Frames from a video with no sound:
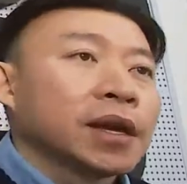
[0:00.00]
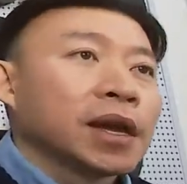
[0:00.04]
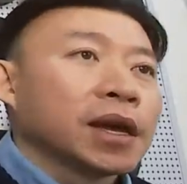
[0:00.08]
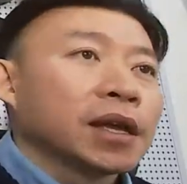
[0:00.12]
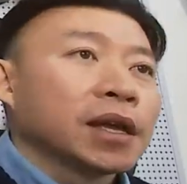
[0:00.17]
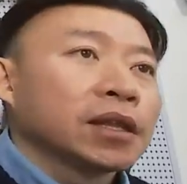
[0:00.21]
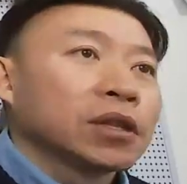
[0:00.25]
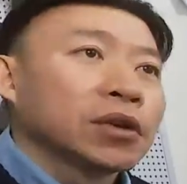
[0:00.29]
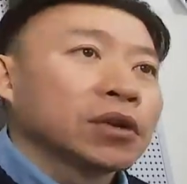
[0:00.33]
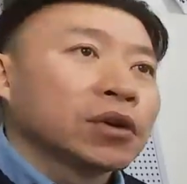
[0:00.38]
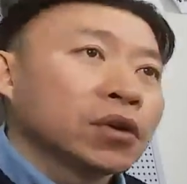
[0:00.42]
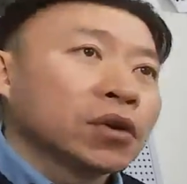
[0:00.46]

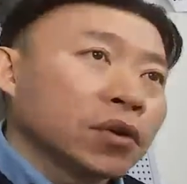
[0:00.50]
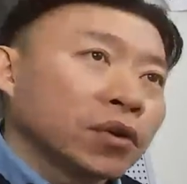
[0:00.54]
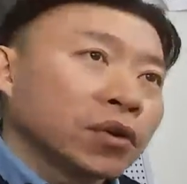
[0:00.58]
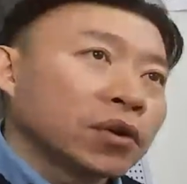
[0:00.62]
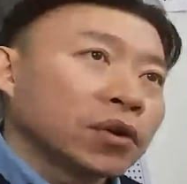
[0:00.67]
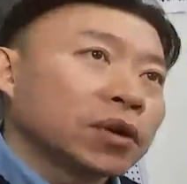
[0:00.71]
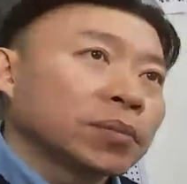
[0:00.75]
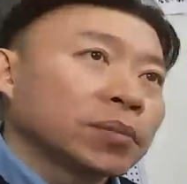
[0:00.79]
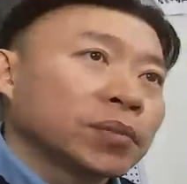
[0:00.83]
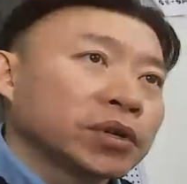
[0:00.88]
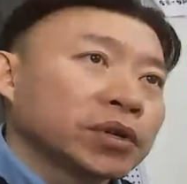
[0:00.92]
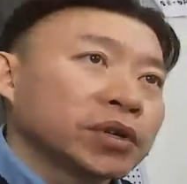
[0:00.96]
and
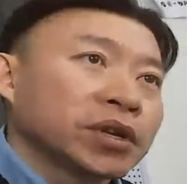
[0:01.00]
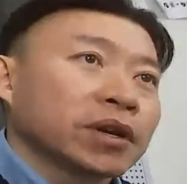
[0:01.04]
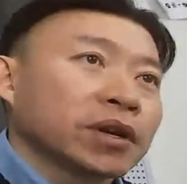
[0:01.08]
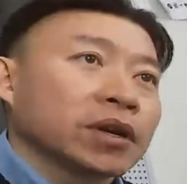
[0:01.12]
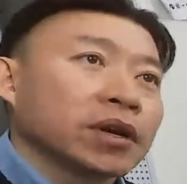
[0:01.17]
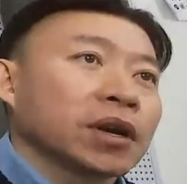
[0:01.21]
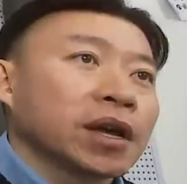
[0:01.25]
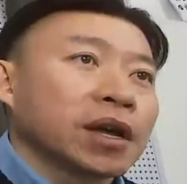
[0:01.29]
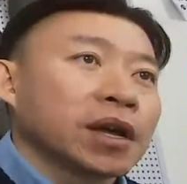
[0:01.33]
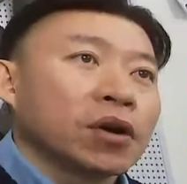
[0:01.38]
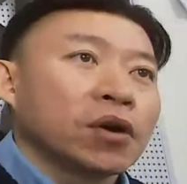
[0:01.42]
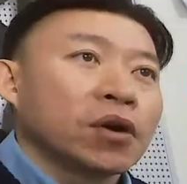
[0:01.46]
our
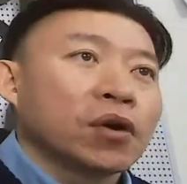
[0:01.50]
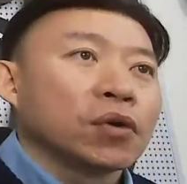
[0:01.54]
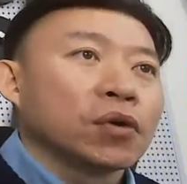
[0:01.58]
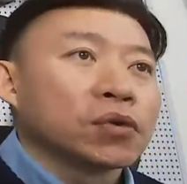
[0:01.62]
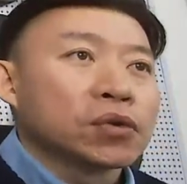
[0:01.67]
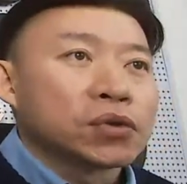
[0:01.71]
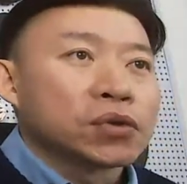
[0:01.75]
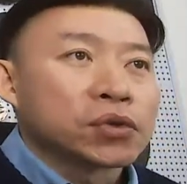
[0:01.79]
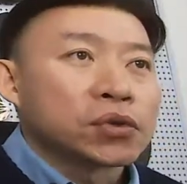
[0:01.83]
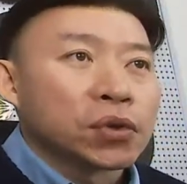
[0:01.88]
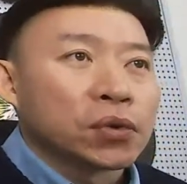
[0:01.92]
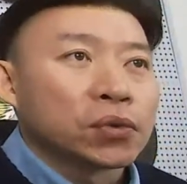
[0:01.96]
product can
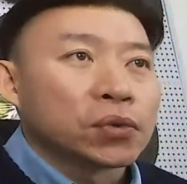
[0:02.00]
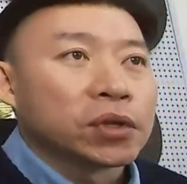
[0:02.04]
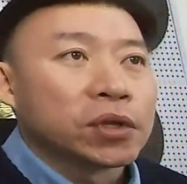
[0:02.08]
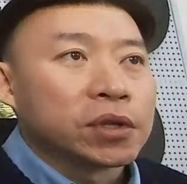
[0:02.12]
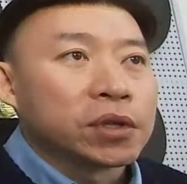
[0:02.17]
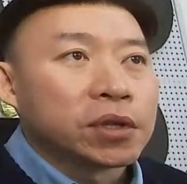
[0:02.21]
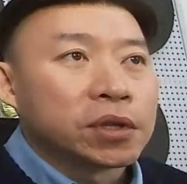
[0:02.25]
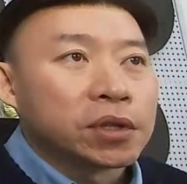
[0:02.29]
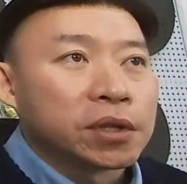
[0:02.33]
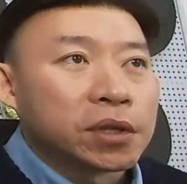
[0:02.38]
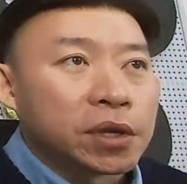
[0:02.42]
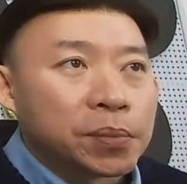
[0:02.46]
also
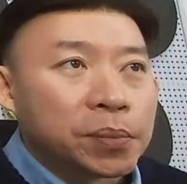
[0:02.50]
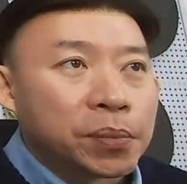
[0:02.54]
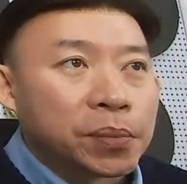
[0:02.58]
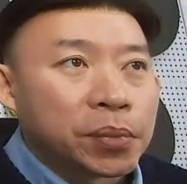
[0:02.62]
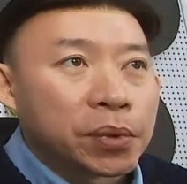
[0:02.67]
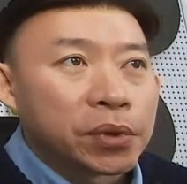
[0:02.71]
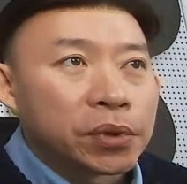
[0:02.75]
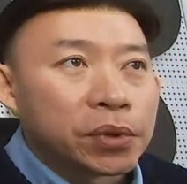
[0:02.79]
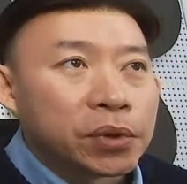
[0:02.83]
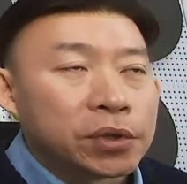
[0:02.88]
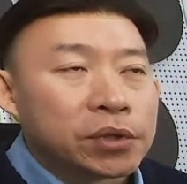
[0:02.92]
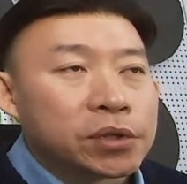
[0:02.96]

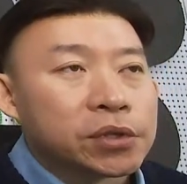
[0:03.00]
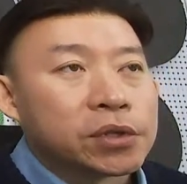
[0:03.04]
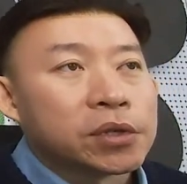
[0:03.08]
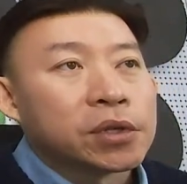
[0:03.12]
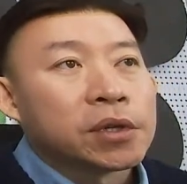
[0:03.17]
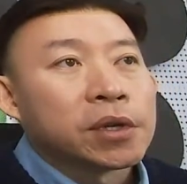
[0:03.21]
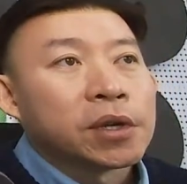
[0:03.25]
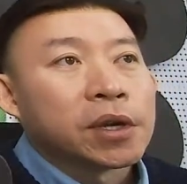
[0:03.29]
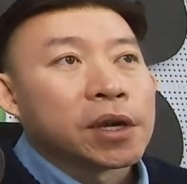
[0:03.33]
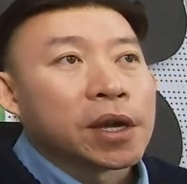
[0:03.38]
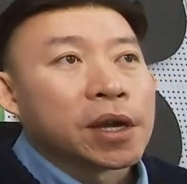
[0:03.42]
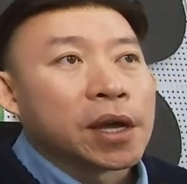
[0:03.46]

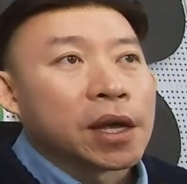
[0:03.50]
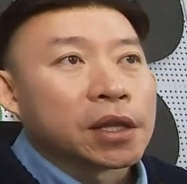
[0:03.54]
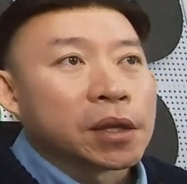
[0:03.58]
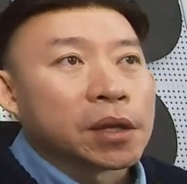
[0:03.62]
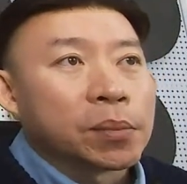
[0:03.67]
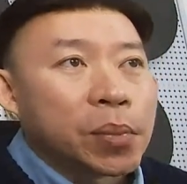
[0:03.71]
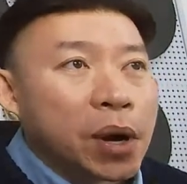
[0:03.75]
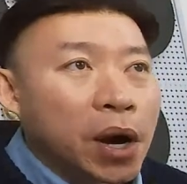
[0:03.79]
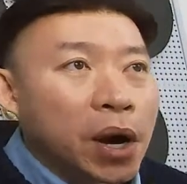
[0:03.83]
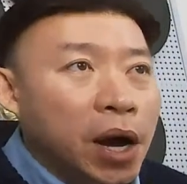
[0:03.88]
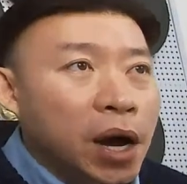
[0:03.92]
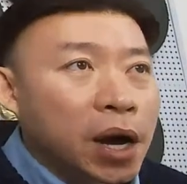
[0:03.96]
deburs
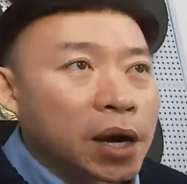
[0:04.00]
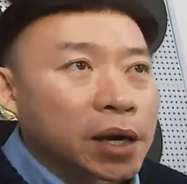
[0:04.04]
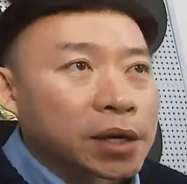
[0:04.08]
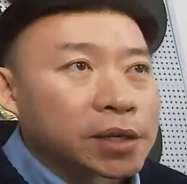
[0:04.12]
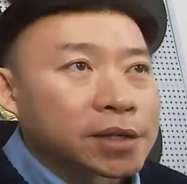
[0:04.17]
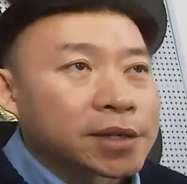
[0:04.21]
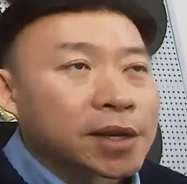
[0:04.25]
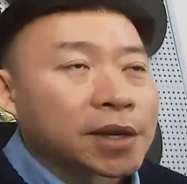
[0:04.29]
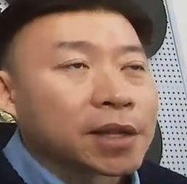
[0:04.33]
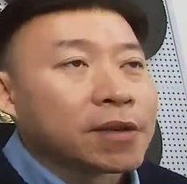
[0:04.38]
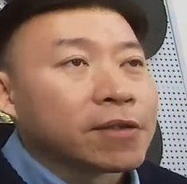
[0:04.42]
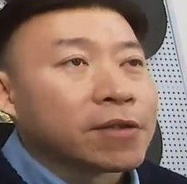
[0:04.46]
and
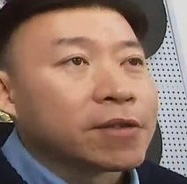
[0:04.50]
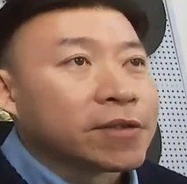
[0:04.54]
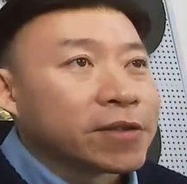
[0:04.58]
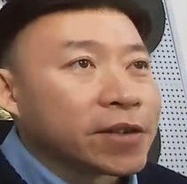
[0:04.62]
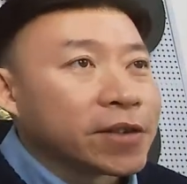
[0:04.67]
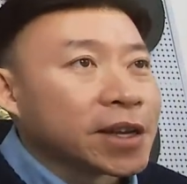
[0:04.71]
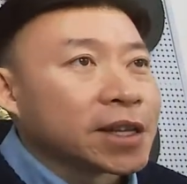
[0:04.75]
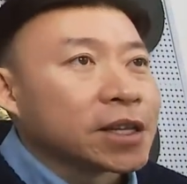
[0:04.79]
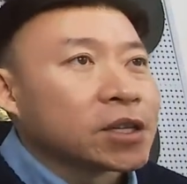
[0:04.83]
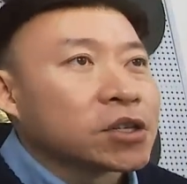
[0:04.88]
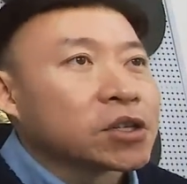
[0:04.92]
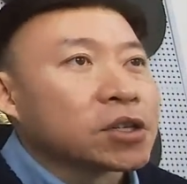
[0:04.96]
polish and
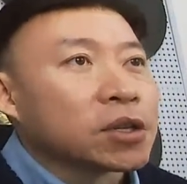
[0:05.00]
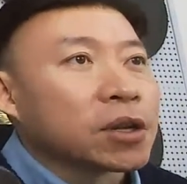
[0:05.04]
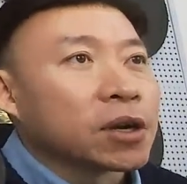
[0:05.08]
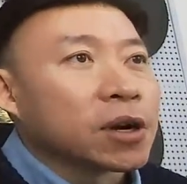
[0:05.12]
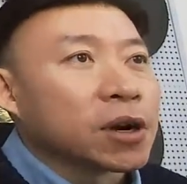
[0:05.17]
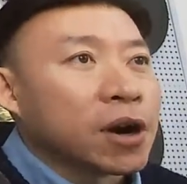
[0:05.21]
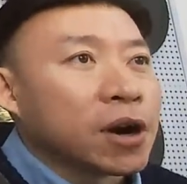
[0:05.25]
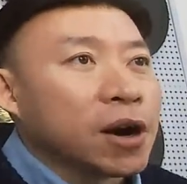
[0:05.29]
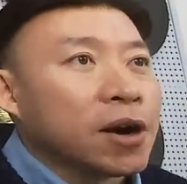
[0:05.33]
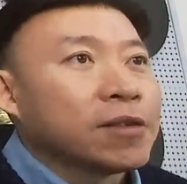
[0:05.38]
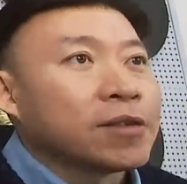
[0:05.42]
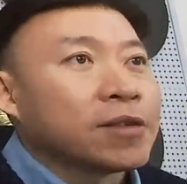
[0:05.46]
finish the
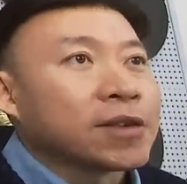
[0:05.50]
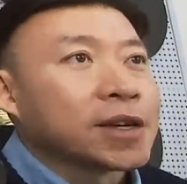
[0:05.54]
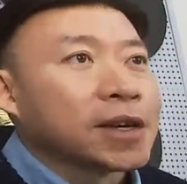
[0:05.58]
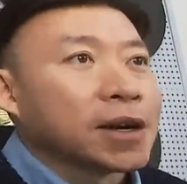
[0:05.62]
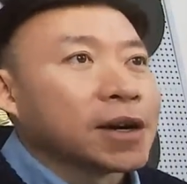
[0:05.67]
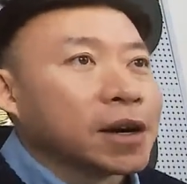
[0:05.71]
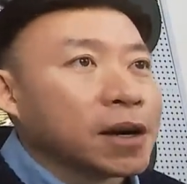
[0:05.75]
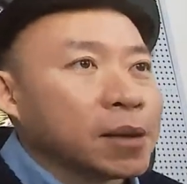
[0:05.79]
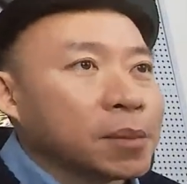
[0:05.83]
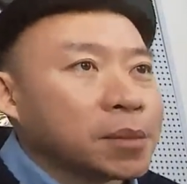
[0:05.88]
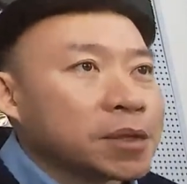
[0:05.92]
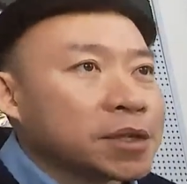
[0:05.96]
golf
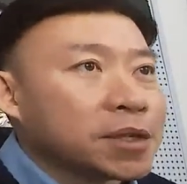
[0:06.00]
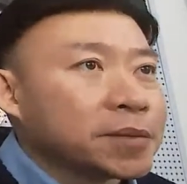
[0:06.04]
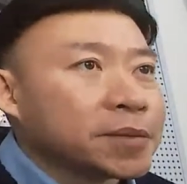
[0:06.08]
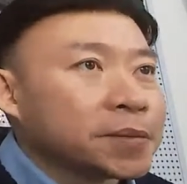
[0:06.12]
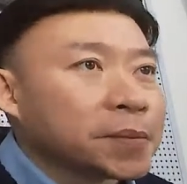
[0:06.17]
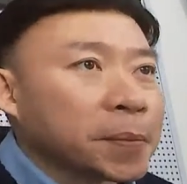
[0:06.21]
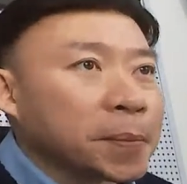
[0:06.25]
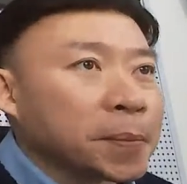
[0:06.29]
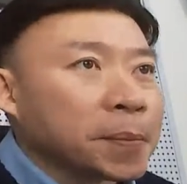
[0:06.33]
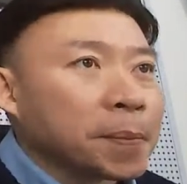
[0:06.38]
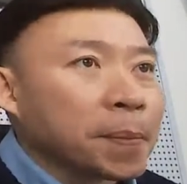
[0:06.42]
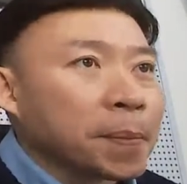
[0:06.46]
clubs.